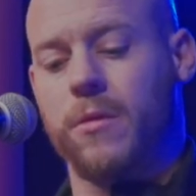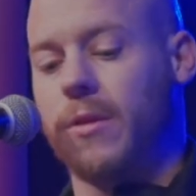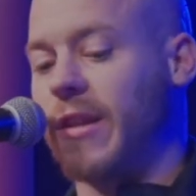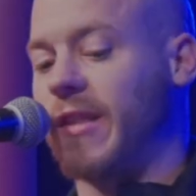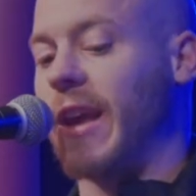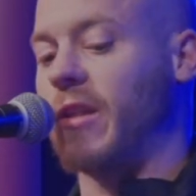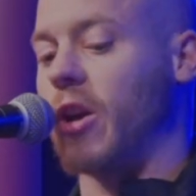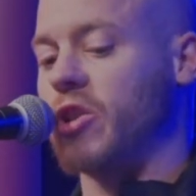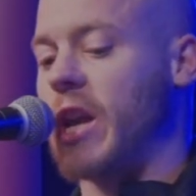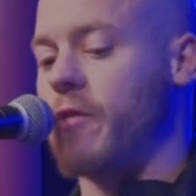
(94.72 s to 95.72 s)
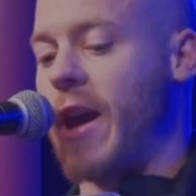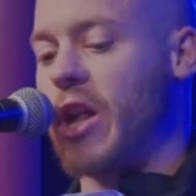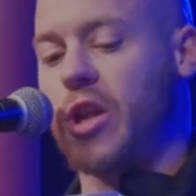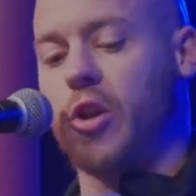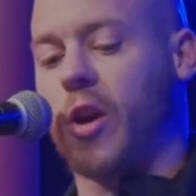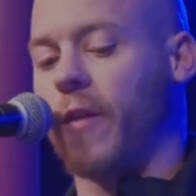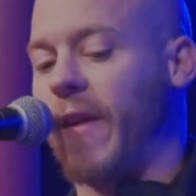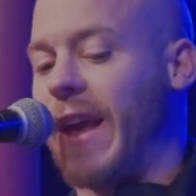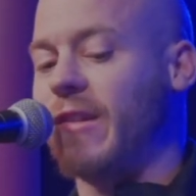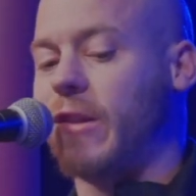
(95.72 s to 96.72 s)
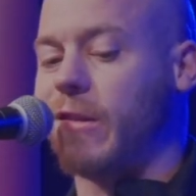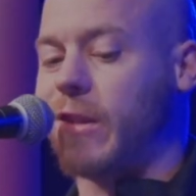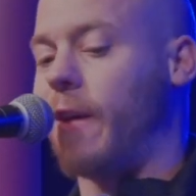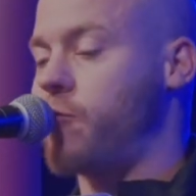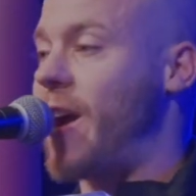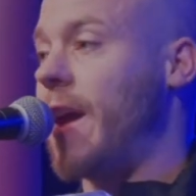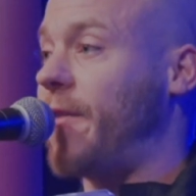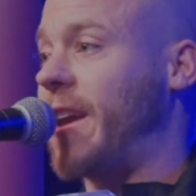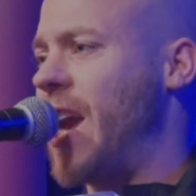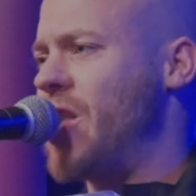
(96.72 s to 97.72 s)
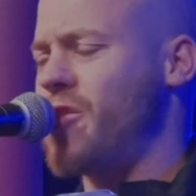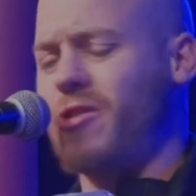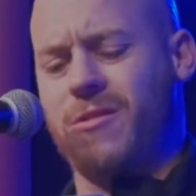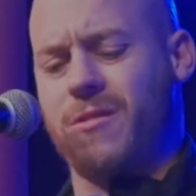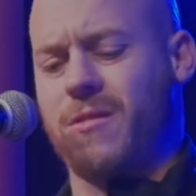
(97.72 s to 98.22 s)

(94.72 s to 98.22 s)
This TikTok generation looking for instant self-gratification.